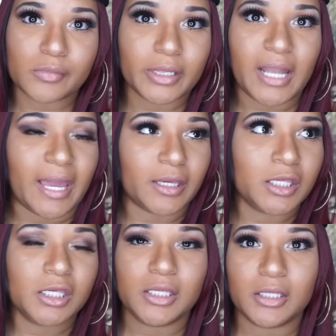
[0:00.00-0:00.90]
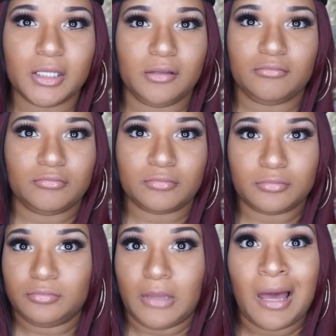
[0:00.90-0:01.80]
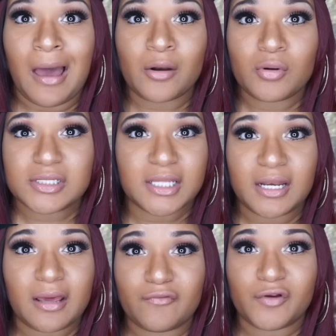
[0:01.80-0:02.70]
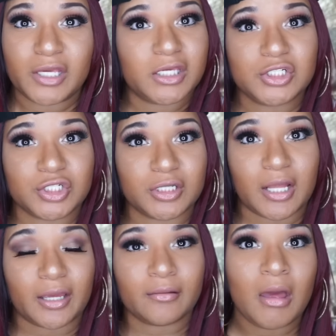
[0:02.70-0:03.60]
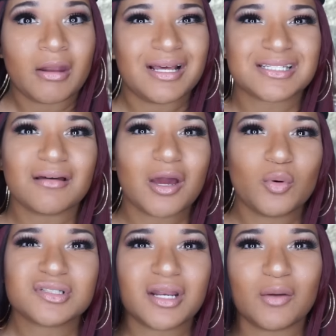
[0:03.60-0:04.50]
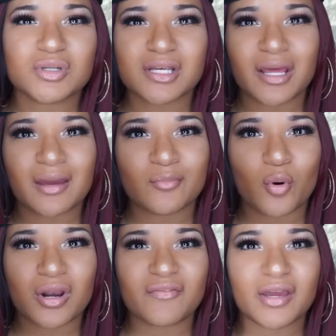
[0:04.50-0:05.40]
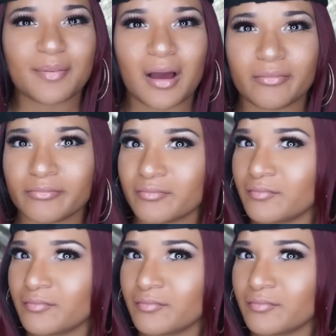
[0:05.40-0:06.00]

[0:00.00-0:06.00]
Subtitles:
Like, I don't understand that for the kid shit. Like, that sound like, what's her name? What's her name on Love & Hip Hop?